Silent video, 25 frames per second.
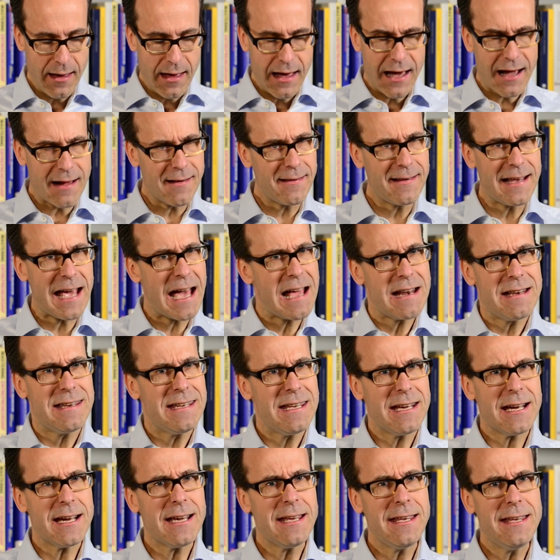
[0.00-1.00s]
And the
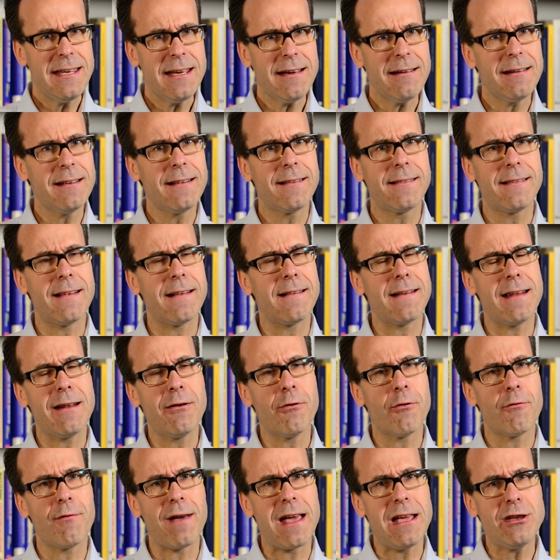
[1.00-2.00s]
idea here is that
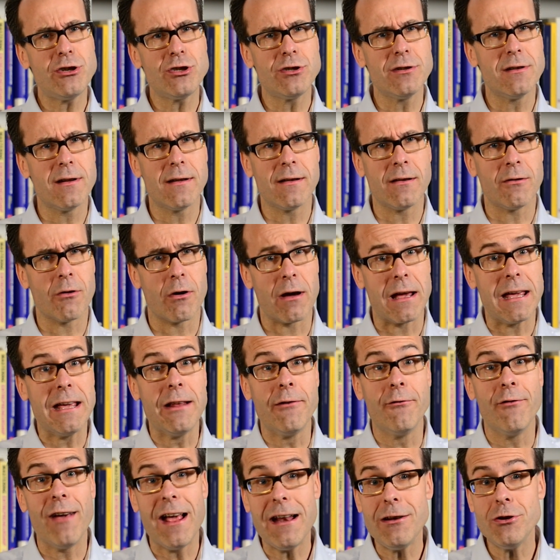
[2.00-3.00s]
innovation, or
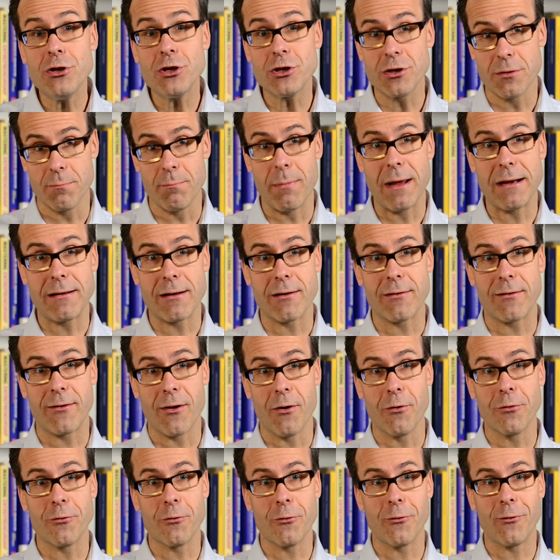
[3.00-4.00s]
invention better
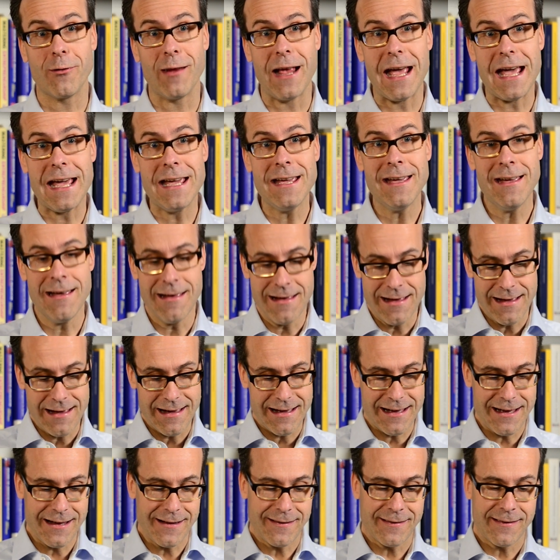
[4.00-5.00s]
so to say,
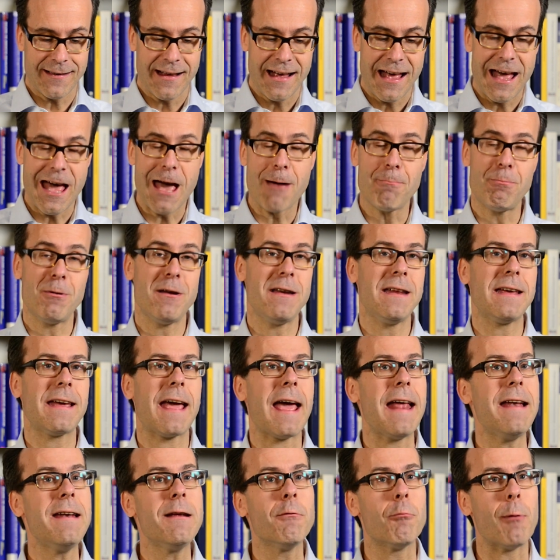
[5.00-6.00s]
is happening
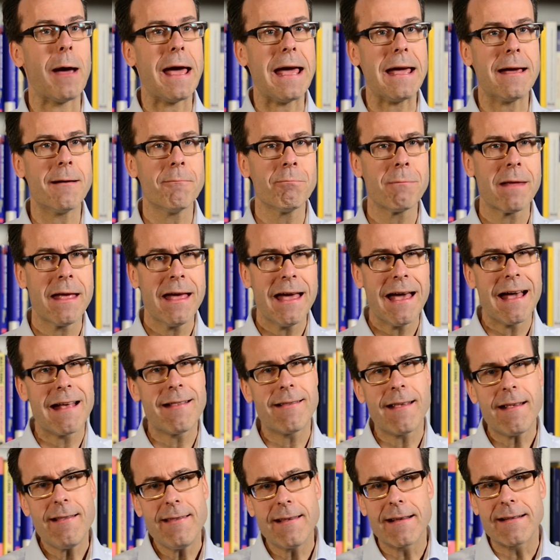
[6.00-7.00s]
anyway. And
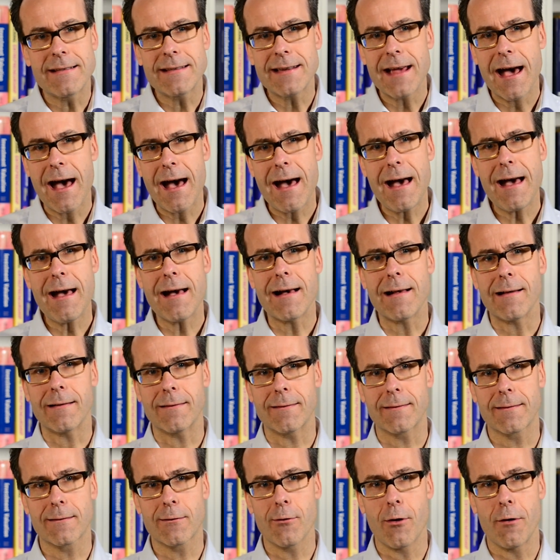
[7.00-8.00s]
then the
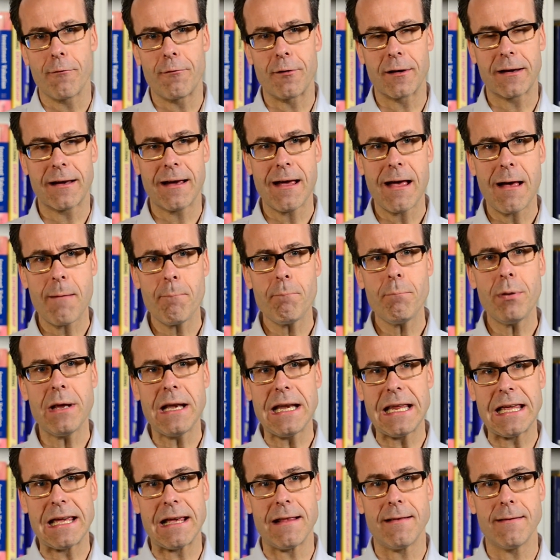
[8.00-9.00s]
task of a
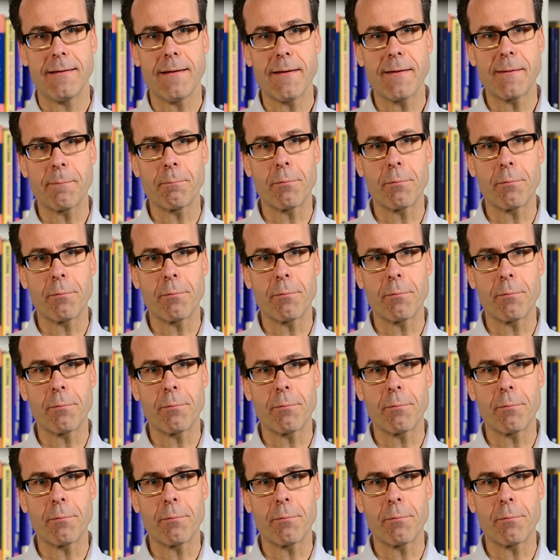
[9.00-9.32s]
company in this